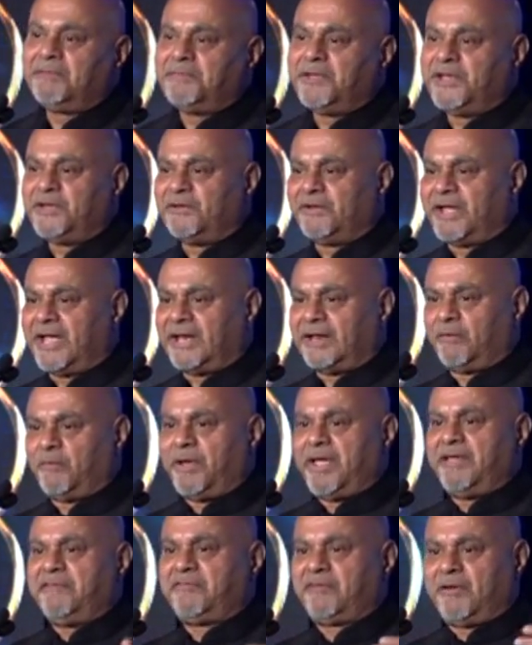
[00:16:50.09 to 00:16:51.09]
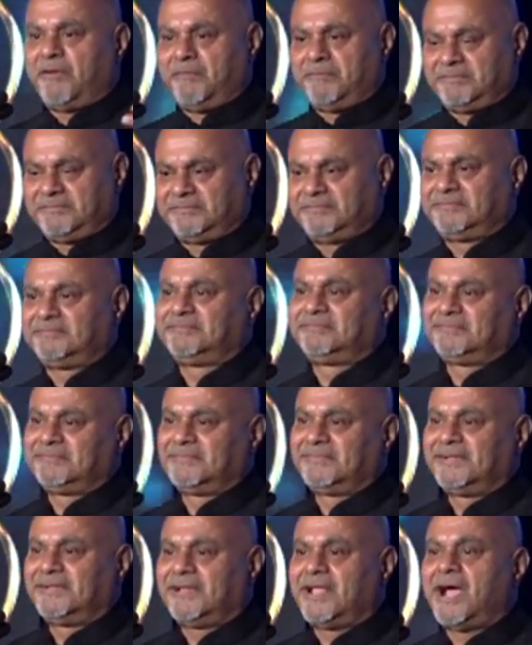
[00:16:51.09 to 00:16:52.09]
from the house
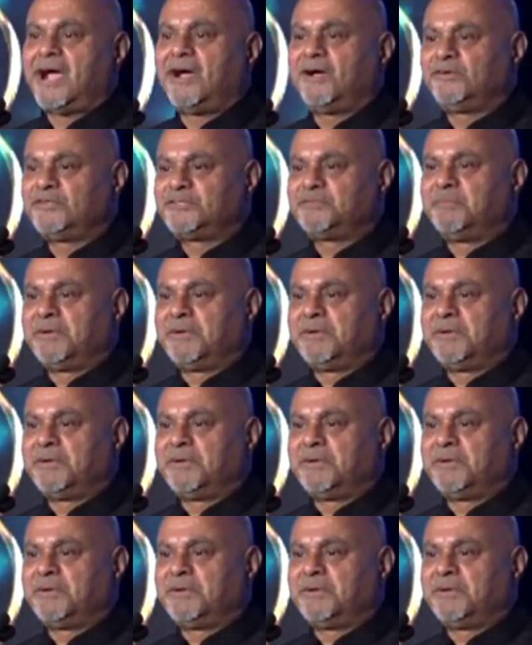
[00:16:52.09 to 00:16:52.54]
much more often.